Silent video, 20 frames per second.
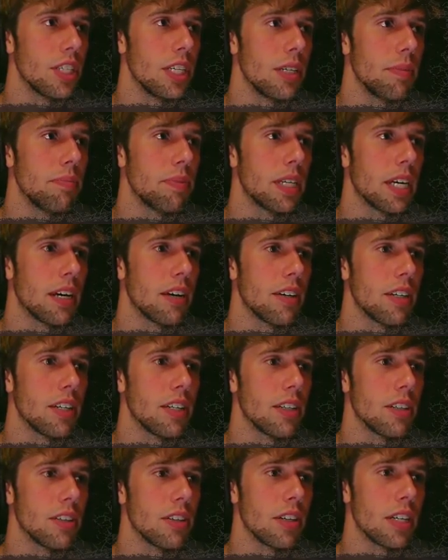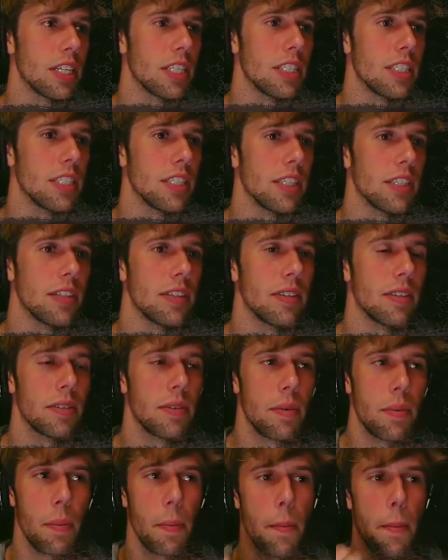Your deep down inner crazy.
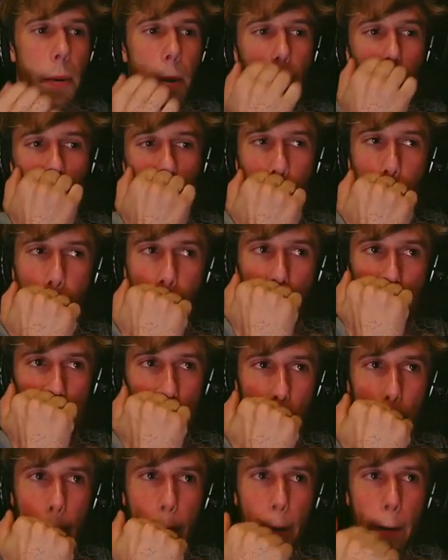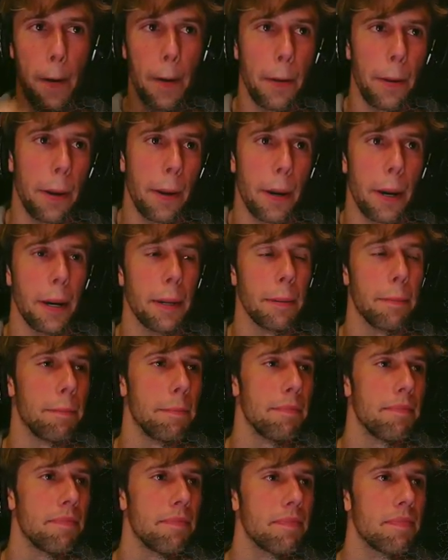Oh god. Oh
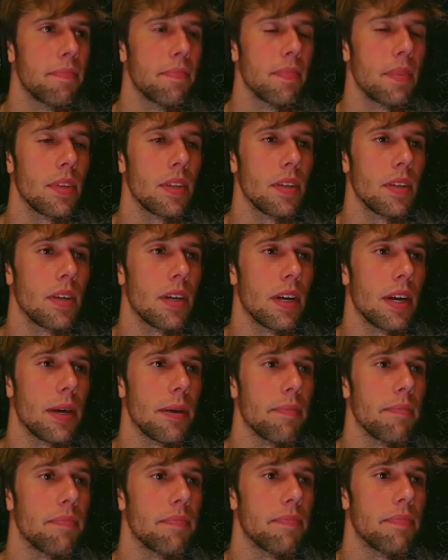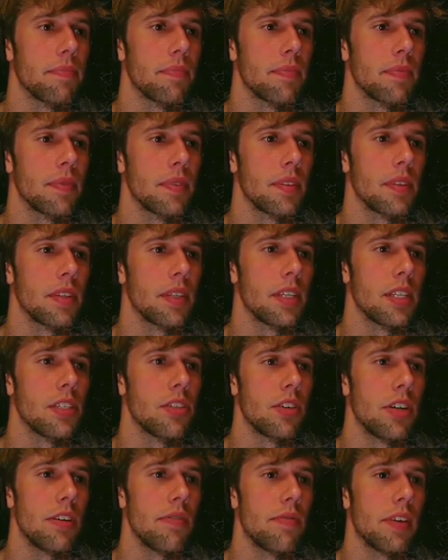god. Okay.
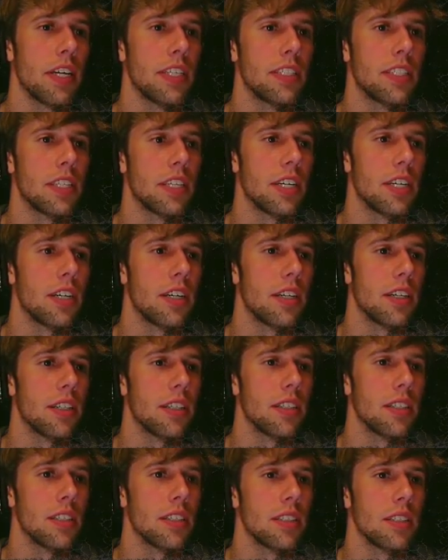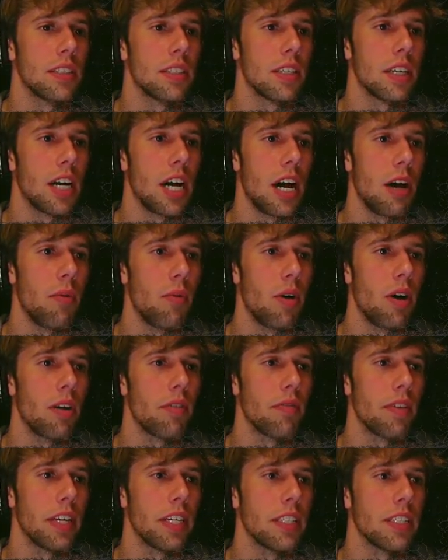Is there any vents in here? I
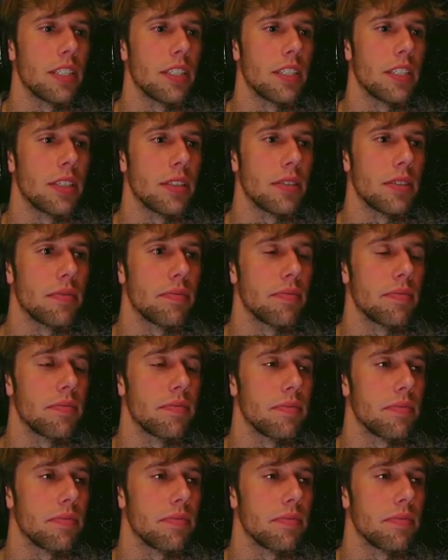want vents.